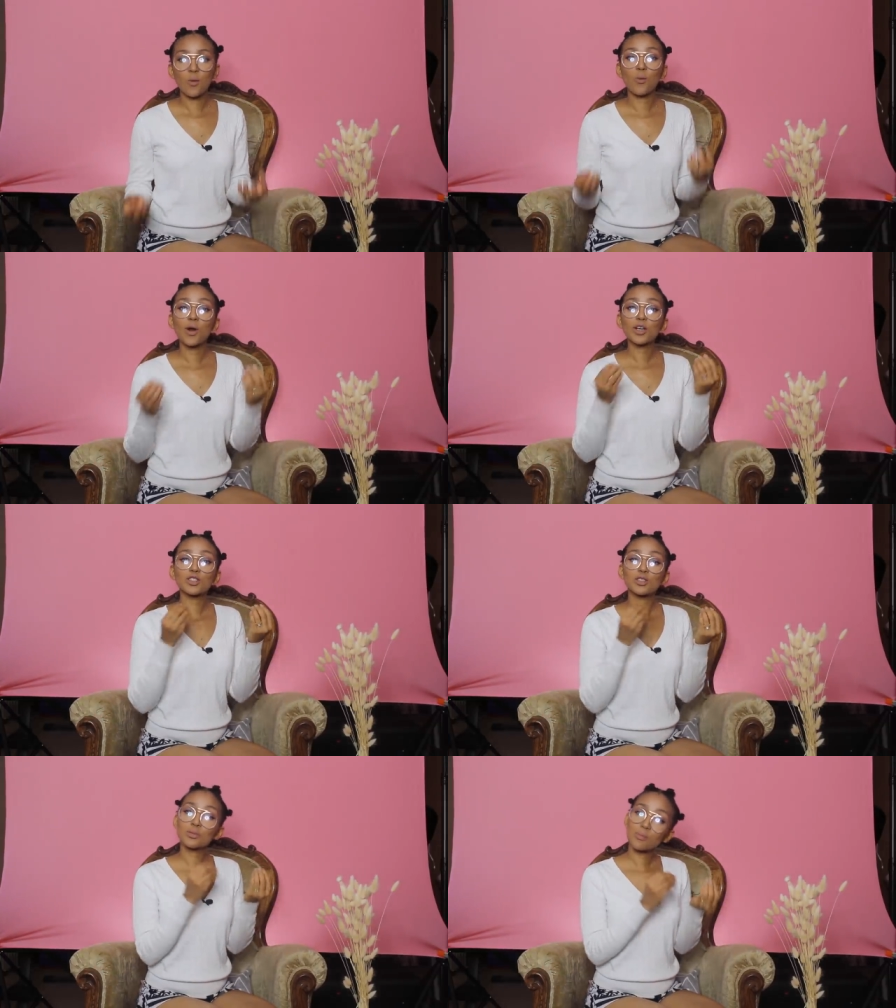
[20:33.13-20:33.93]
Work
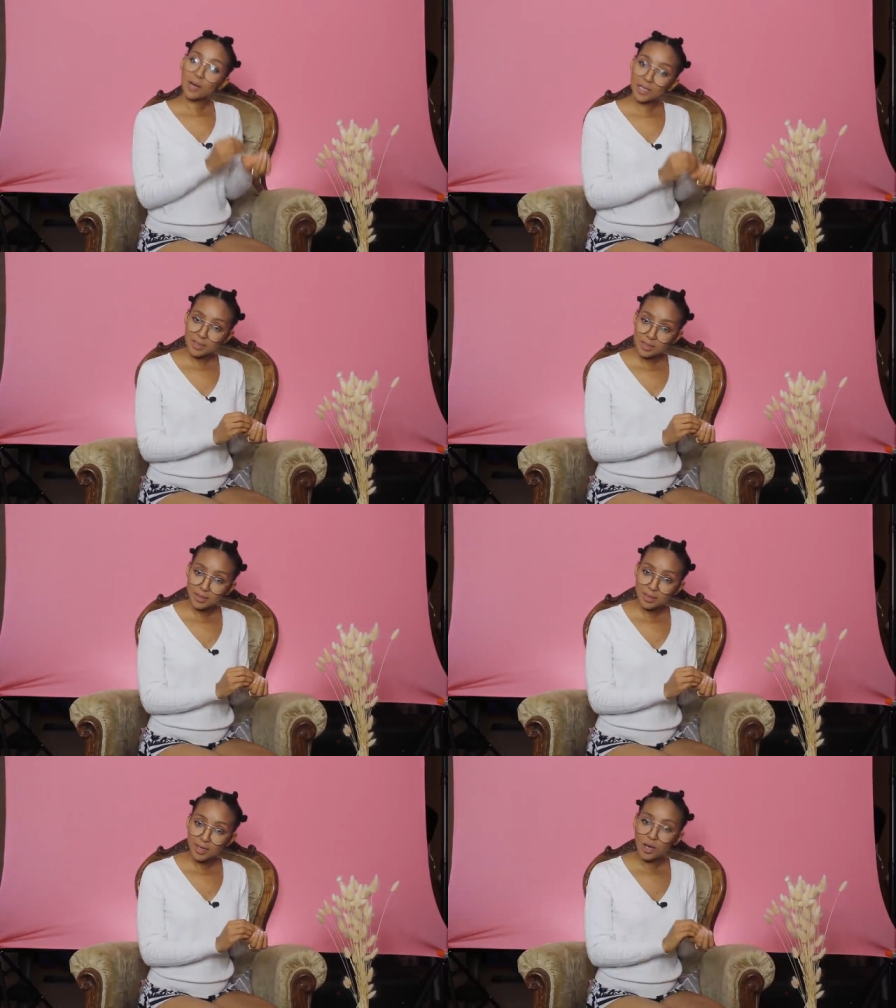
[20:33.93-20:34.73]
smart.
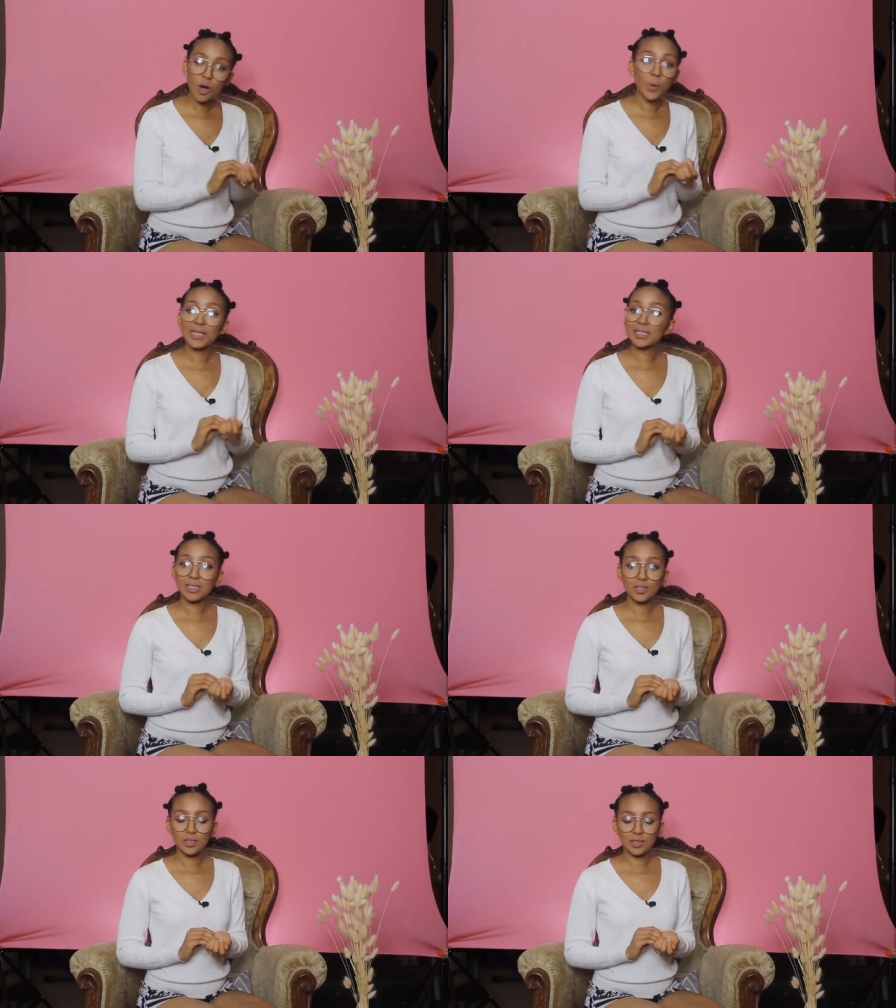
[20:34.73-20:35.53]
Always
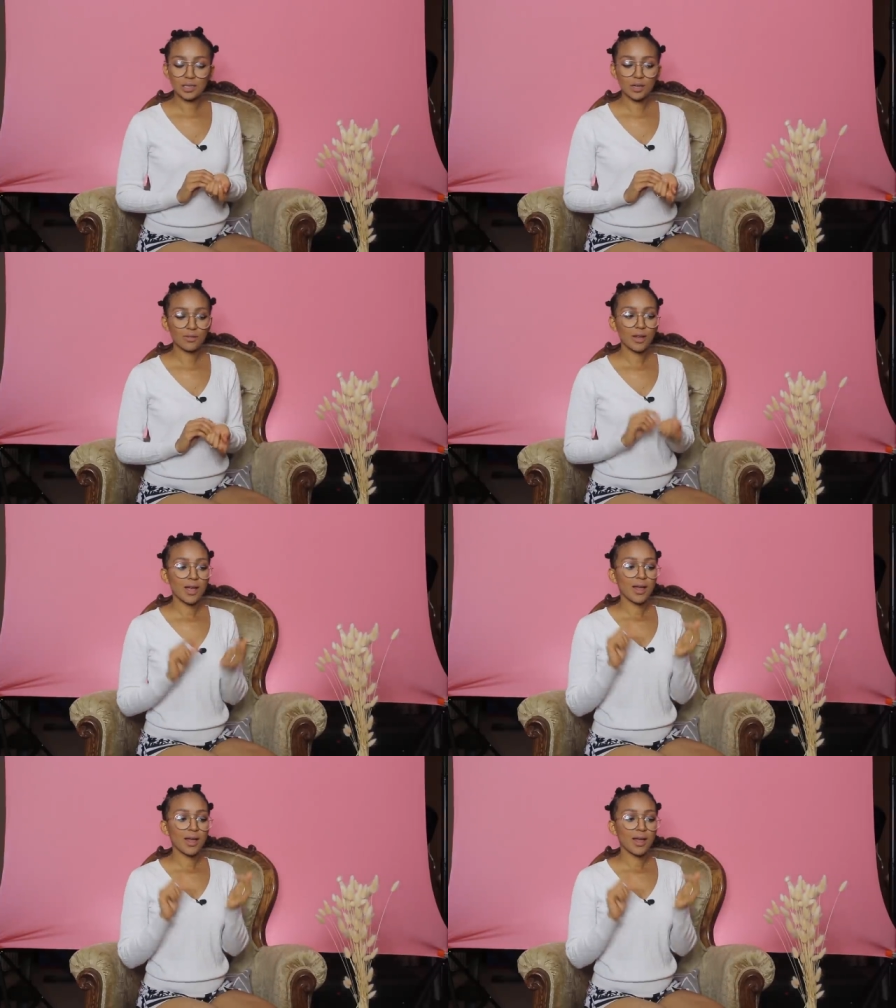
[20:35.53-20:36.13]
think to yourself,